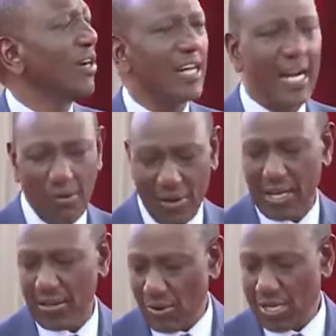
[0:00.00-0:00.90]
will run
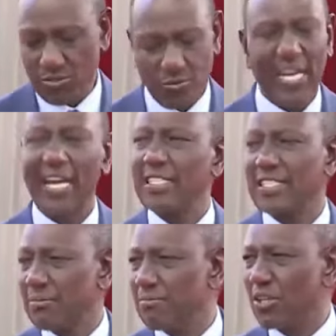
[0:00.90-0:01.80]
away once we
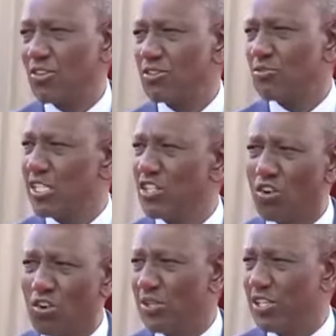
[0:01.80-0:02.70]
elect him because
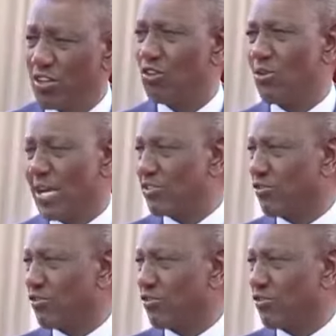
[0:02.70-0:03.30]
we, know, we don't know